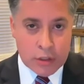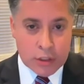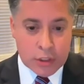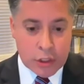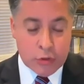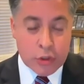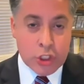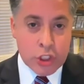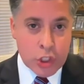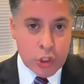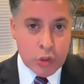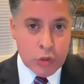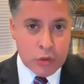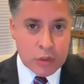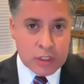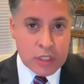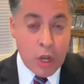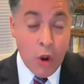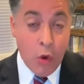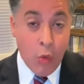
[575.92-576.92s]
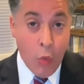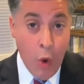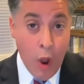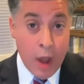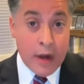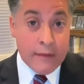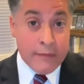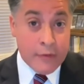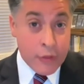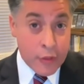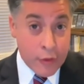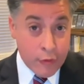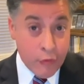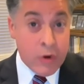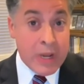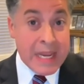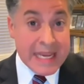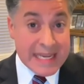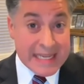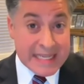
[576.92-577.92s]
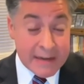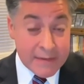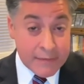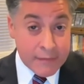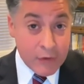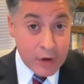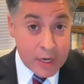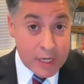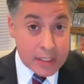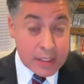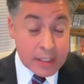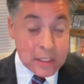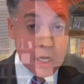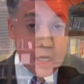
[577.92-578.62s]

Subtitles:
to choose one of 3 different